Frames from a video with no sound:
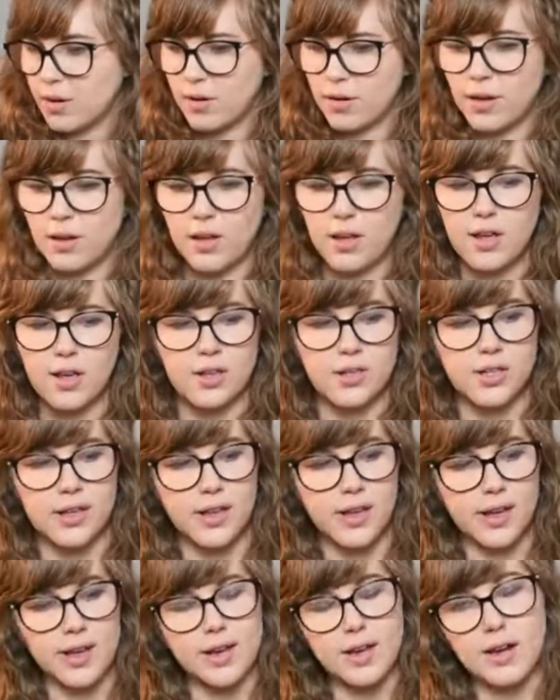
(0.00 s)
I did
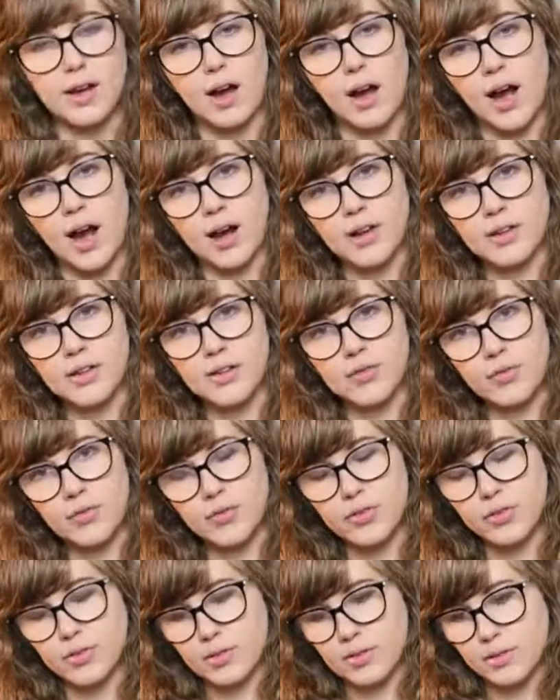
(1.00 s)
like
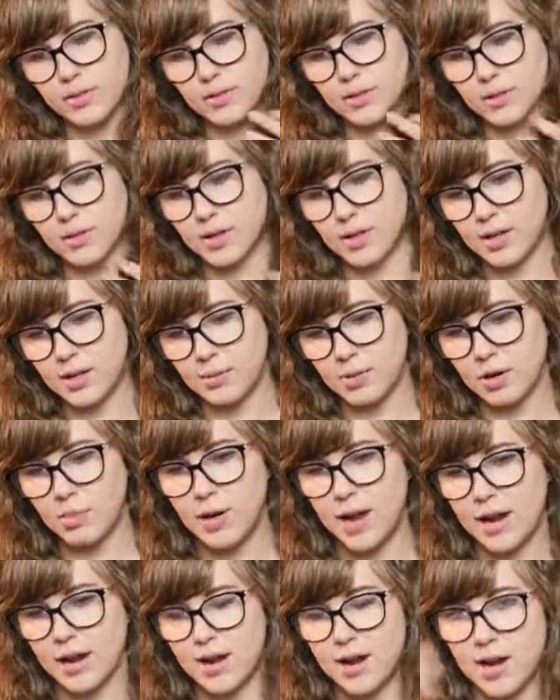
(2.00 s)
octaves,
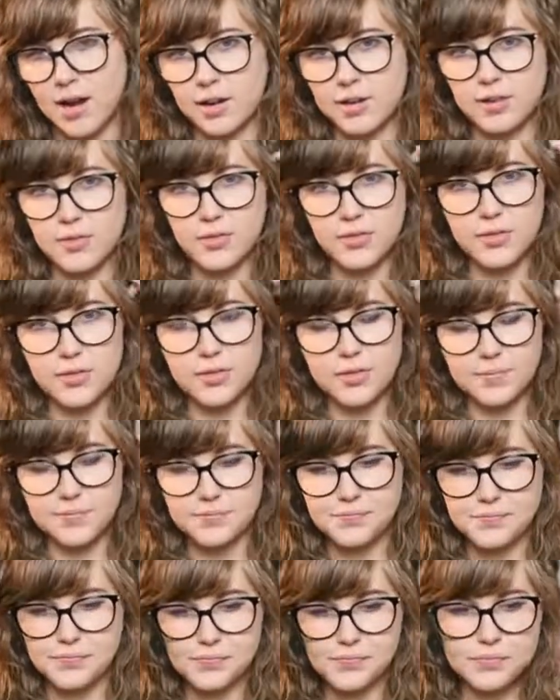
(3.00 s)
chromatic octaves.
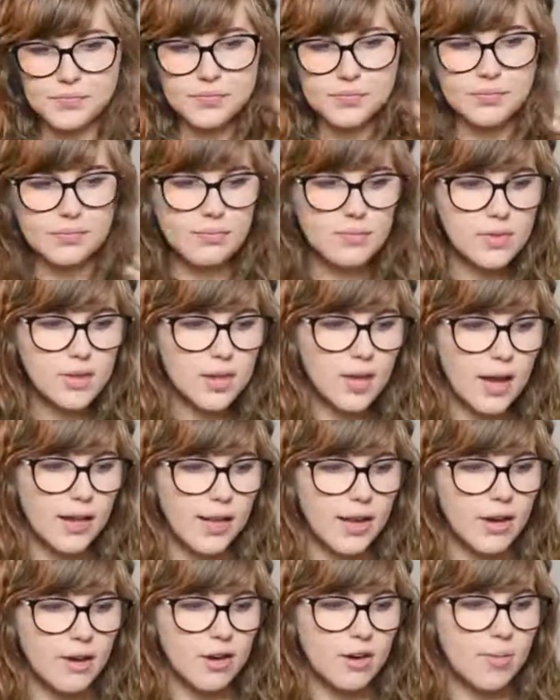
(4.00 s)
I
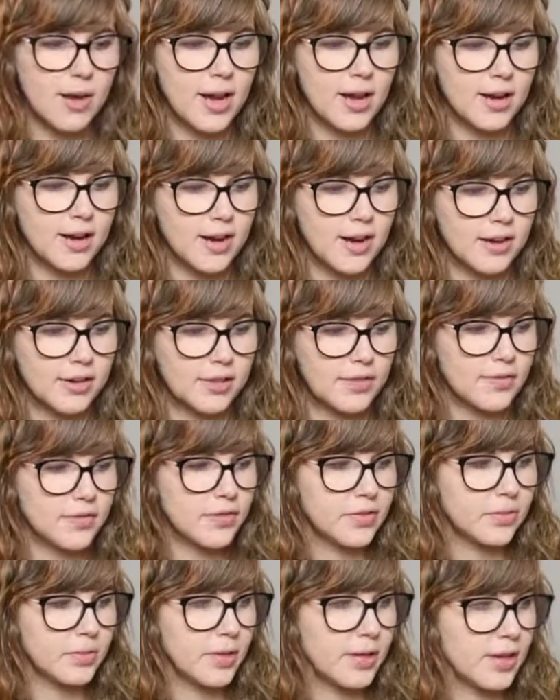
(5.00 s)
like chromatic
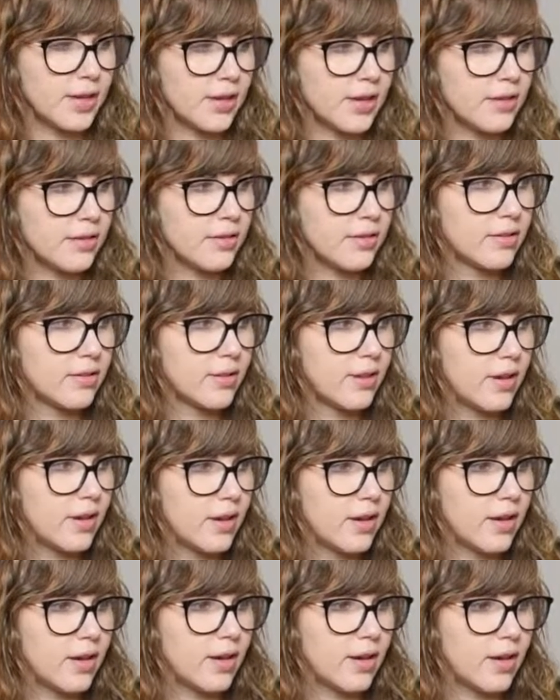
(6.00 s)
octaves because
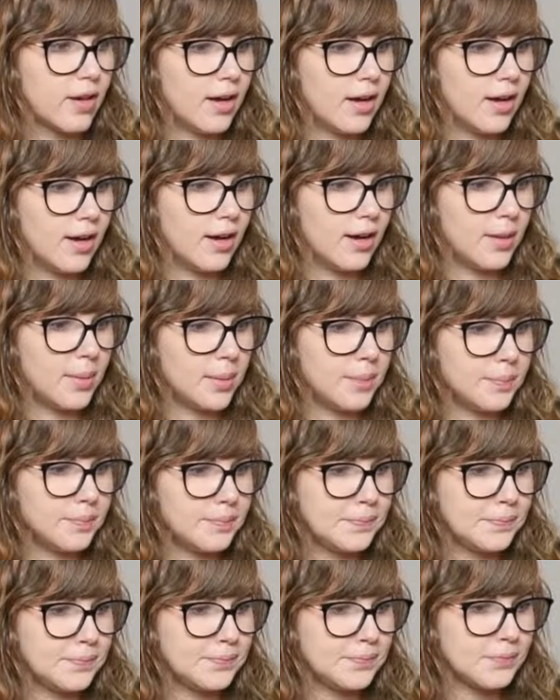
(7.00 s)

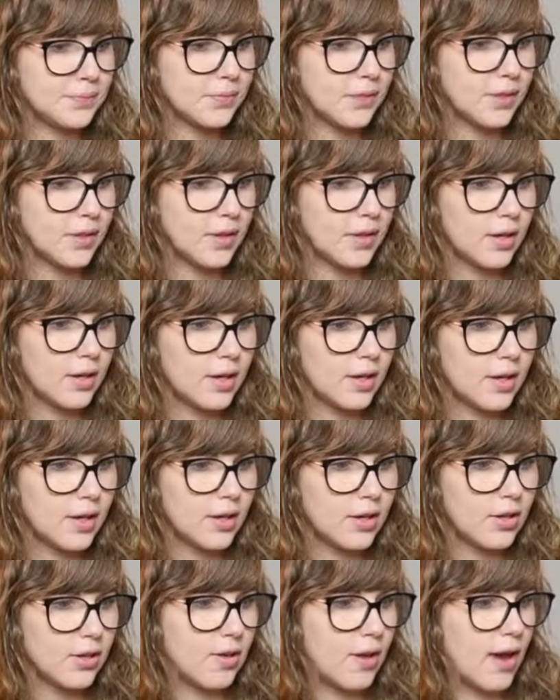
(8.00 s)

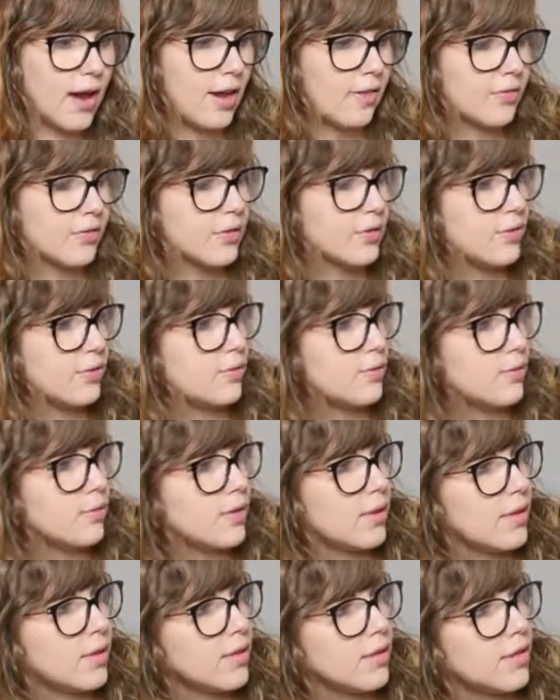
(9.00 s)
you have
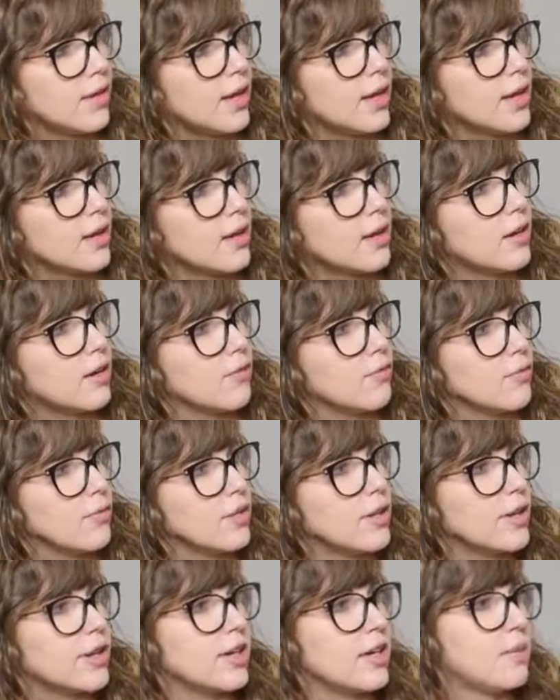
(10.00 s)
to like
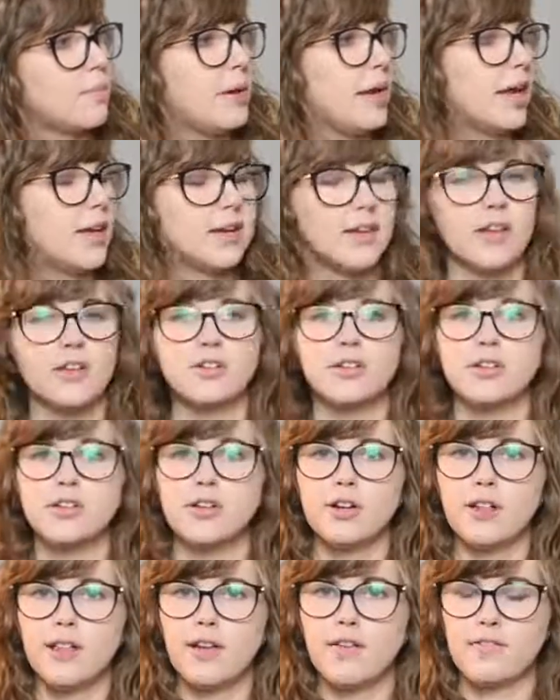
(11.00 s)
really pay attention to
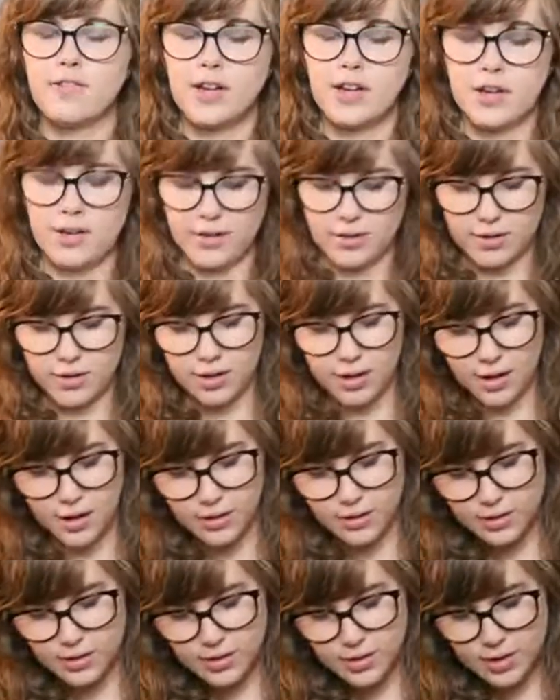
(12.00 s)
your left hand
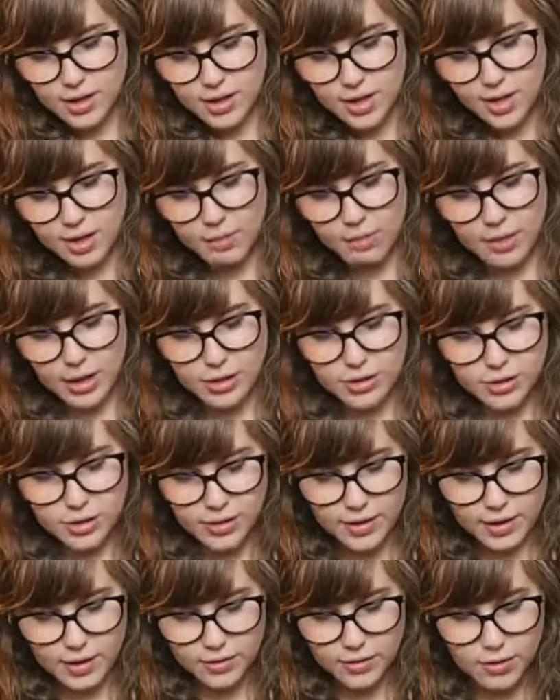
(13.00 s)
and make sure
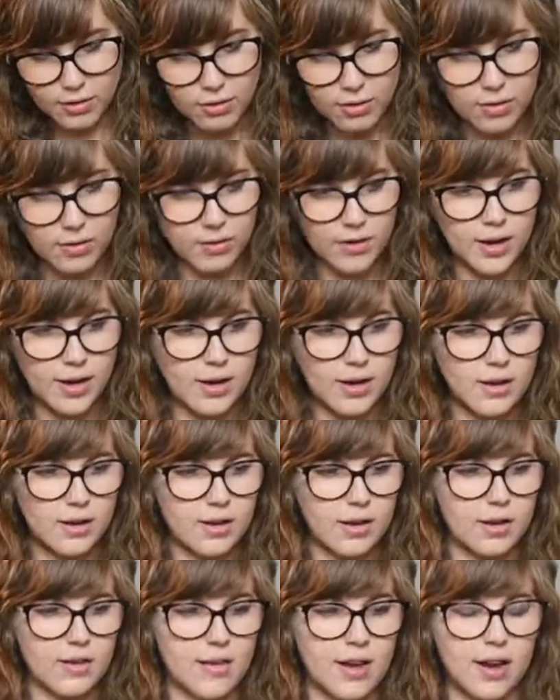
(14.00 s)
that it's going in the right
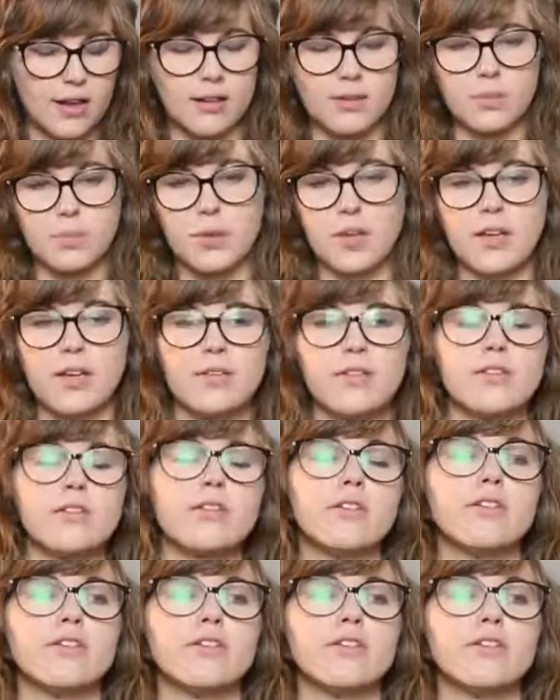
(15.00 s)
exact place.